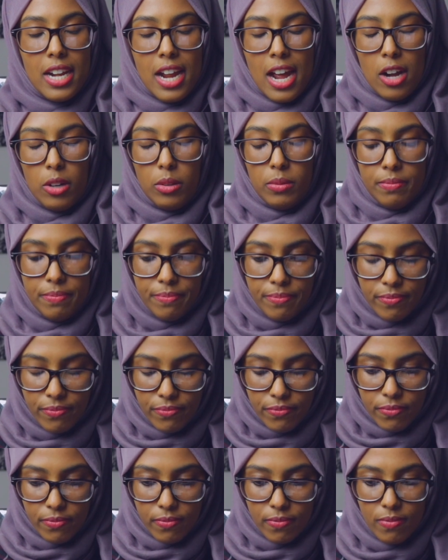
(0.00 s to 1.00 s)
now,
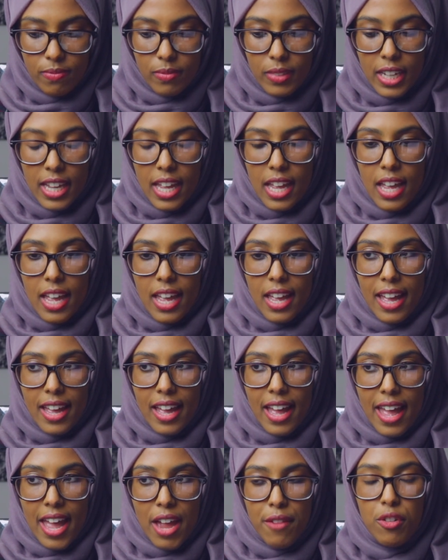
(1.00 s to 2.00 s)

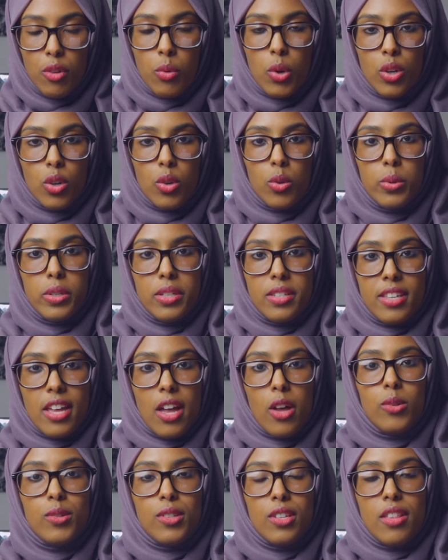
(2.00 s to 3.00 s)
everyone always
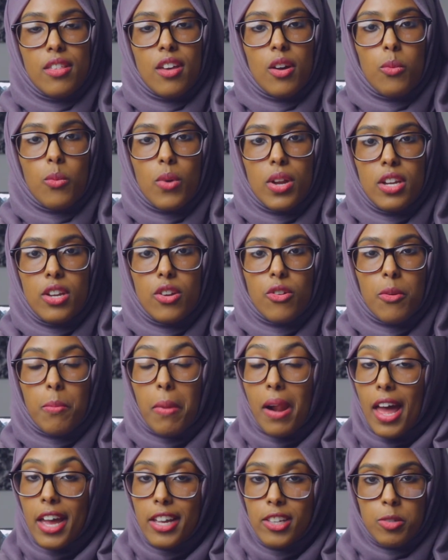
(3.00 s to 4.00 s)
tells you that when you're
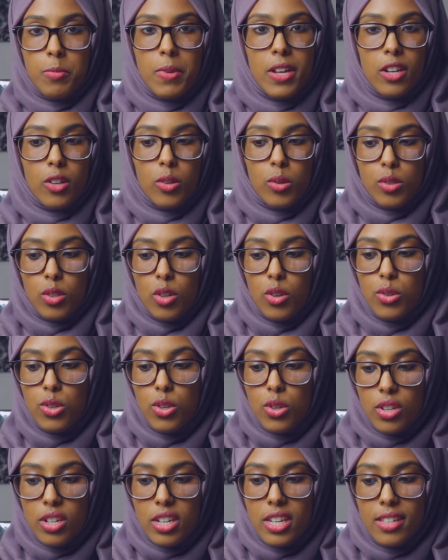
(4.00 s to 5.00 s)
applying to medical school,
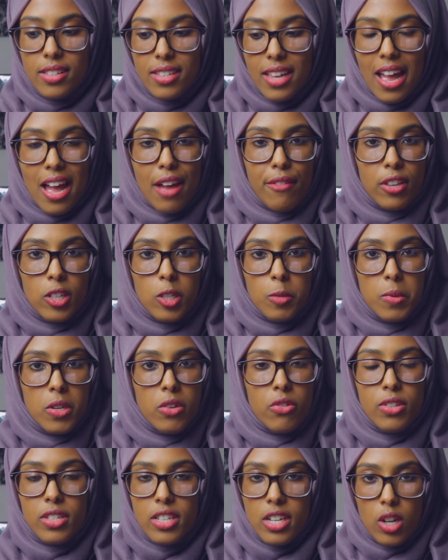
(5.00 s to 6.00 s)
you need to have
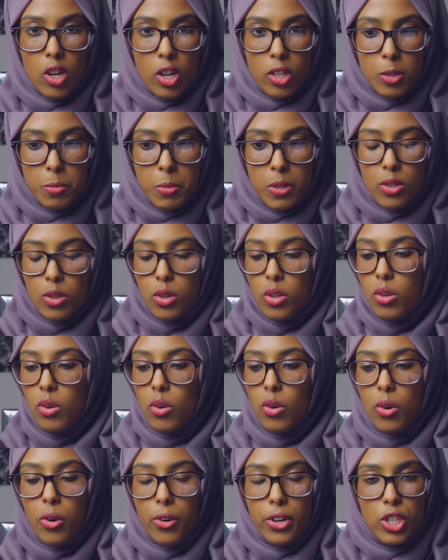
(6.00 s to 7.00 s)
experience in a
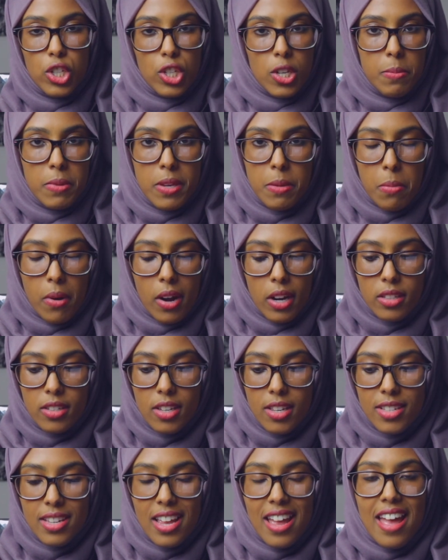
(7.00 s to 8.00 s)
hospital or a GP
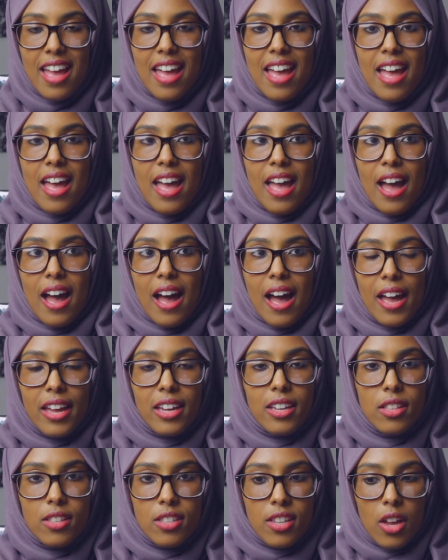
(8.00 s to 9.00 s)
practice. I
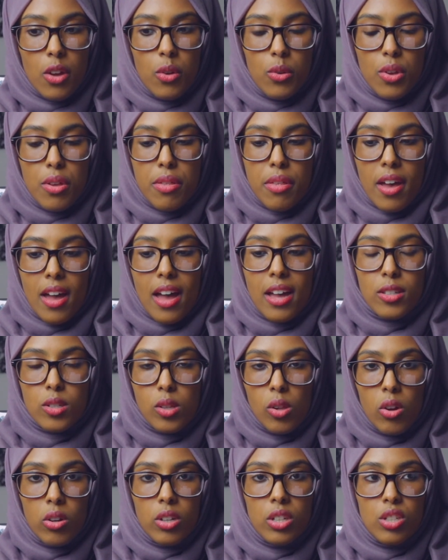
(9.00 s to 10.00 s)
can tell you that as
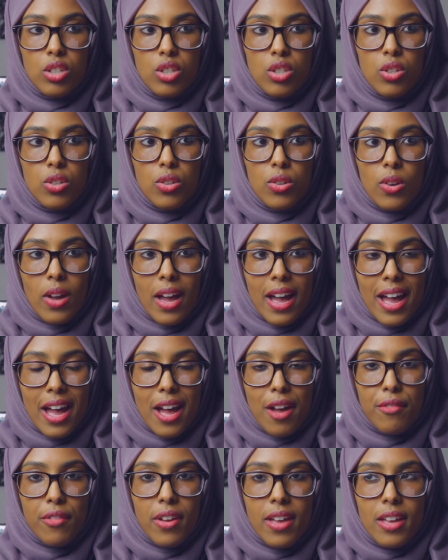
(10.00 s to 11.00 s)
long as you
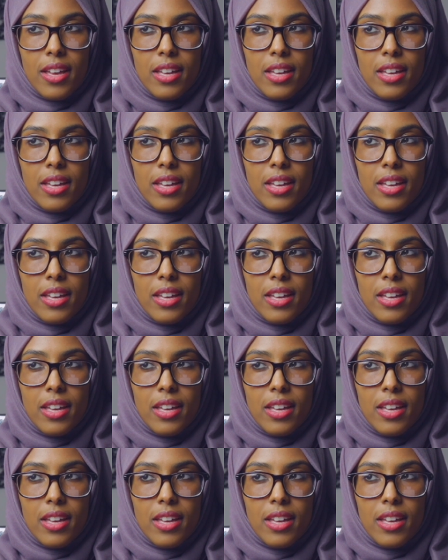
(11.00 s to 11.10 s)
have